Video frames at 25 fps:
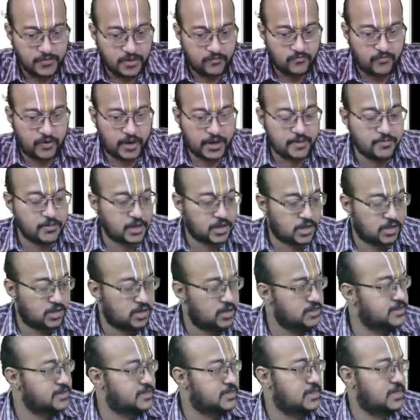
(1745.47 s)
Why?
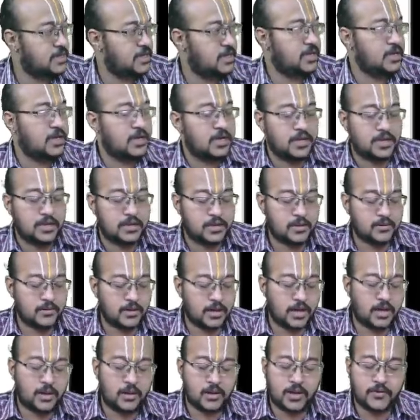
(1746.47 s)
Because see,
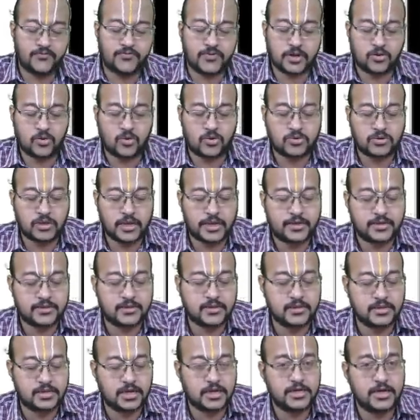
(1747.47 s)
if the growth rate
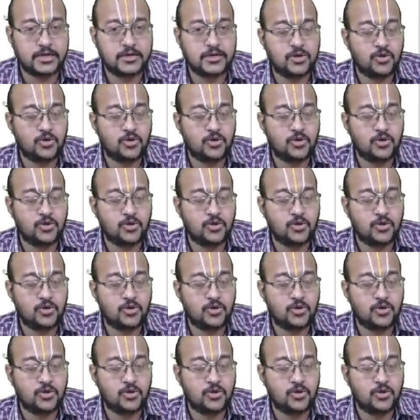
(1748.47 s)
doesn't change,